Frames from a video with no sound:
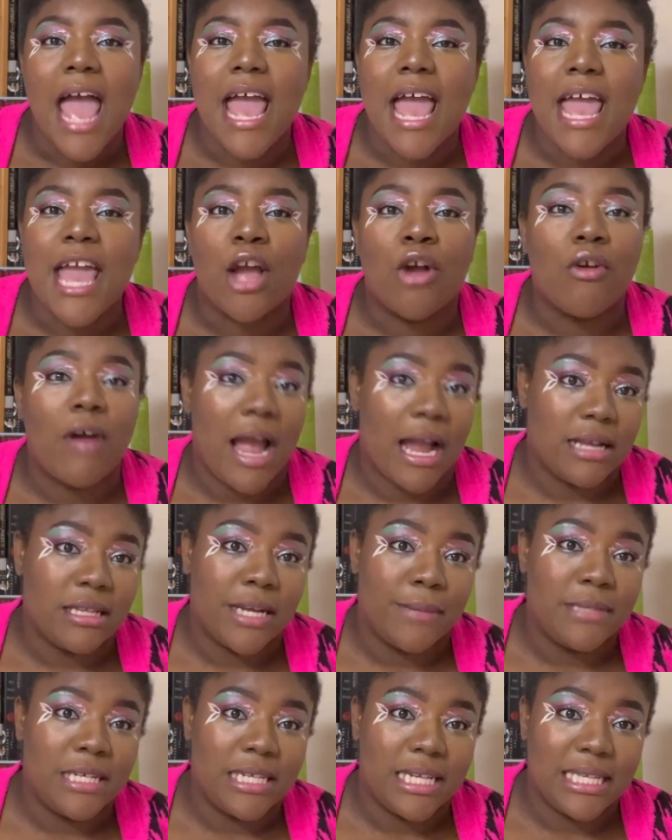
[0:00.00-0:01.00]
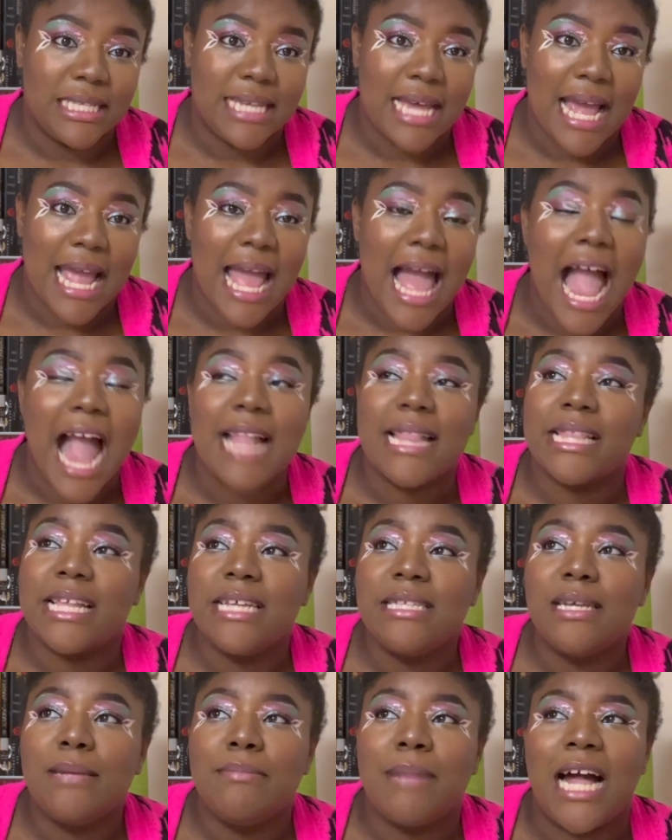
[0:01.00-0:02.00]
it cracked up to this day. I
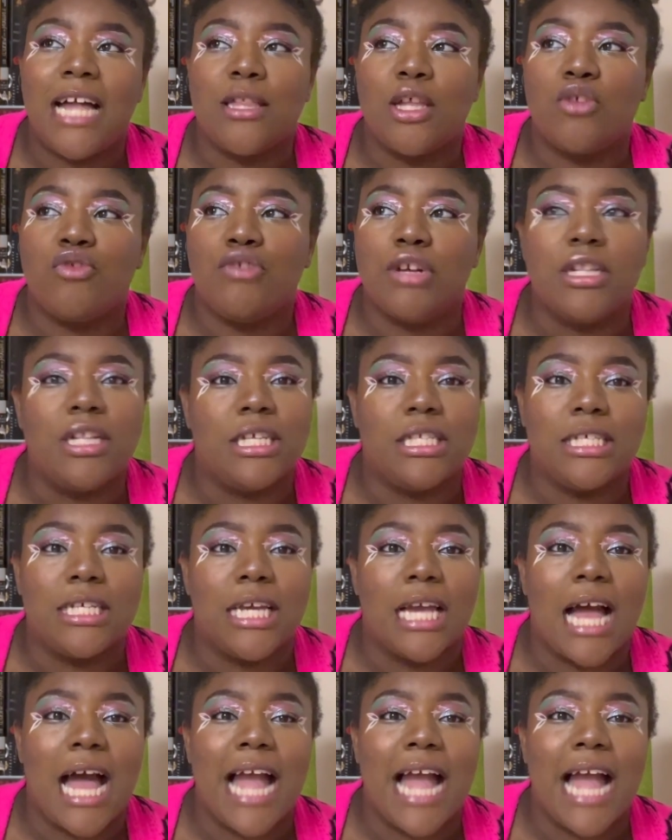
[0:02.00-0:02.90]
need to buy the trilogy.